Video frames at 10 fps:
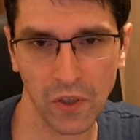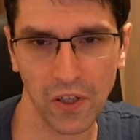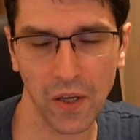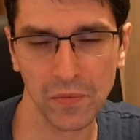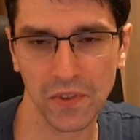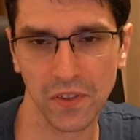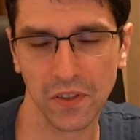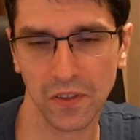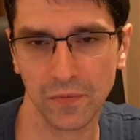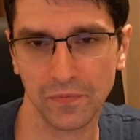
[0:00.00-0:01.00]
perhaps
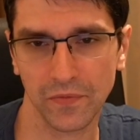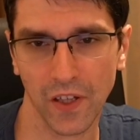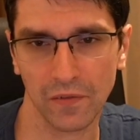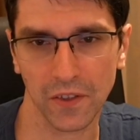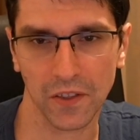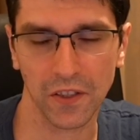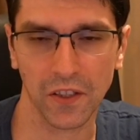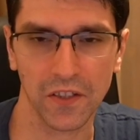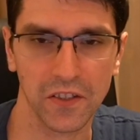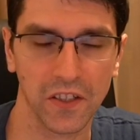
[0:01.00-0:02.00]
after king
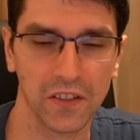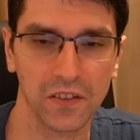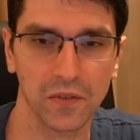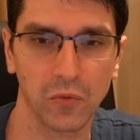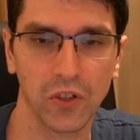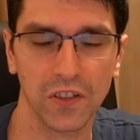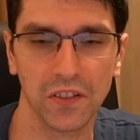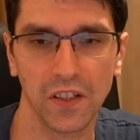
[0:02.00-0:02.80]
h8 more